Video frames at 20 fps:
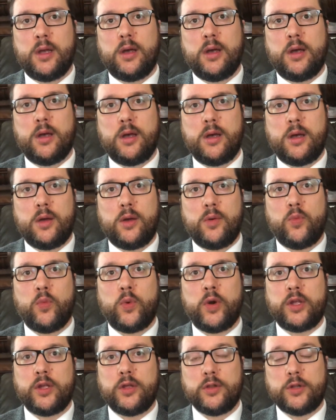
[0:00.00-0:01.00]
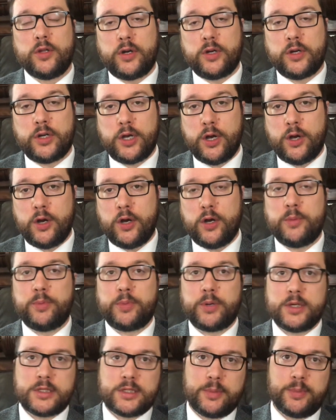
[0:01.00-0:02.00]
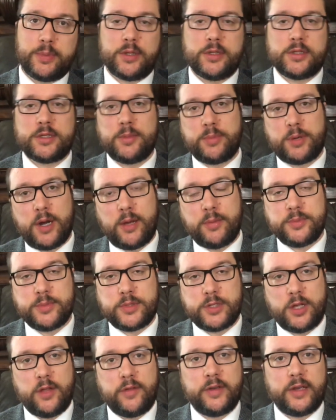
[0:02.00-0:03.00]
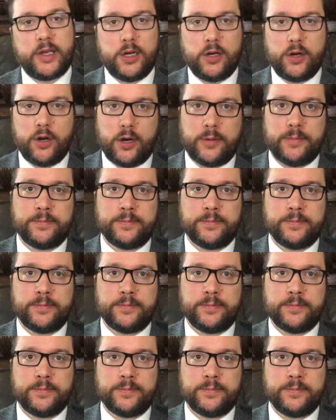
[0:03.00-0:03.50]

where you'll learn code, principles, and problem solving in R.